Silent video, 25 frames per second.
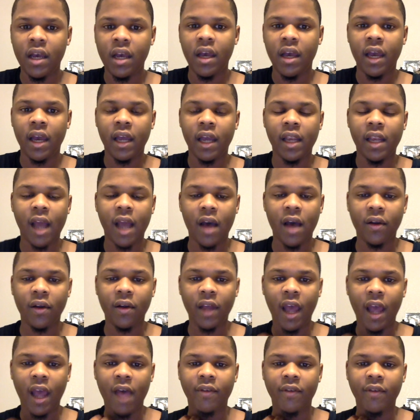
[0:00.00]
And now they
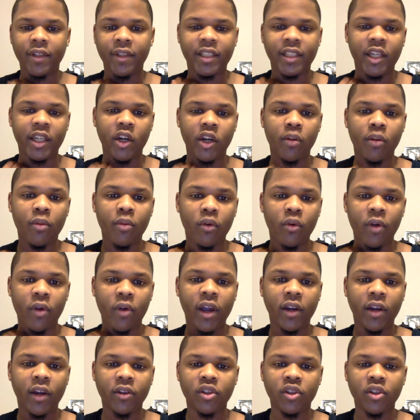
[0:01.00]
have a terrible
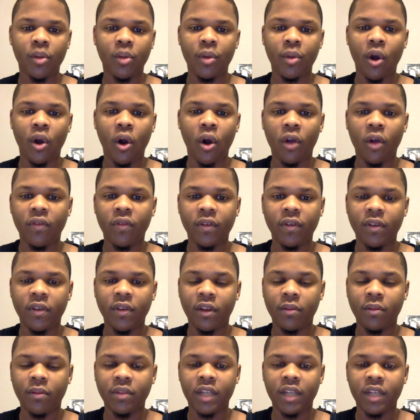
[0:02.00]
record. It's going to be hard for
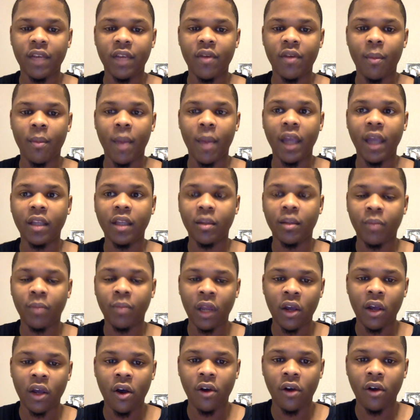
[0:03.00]
them to even make the
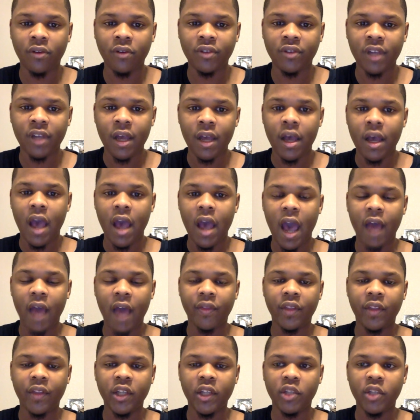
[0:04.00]
playoffs
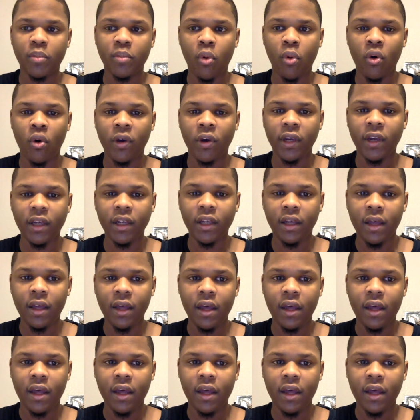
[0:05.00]
at this point.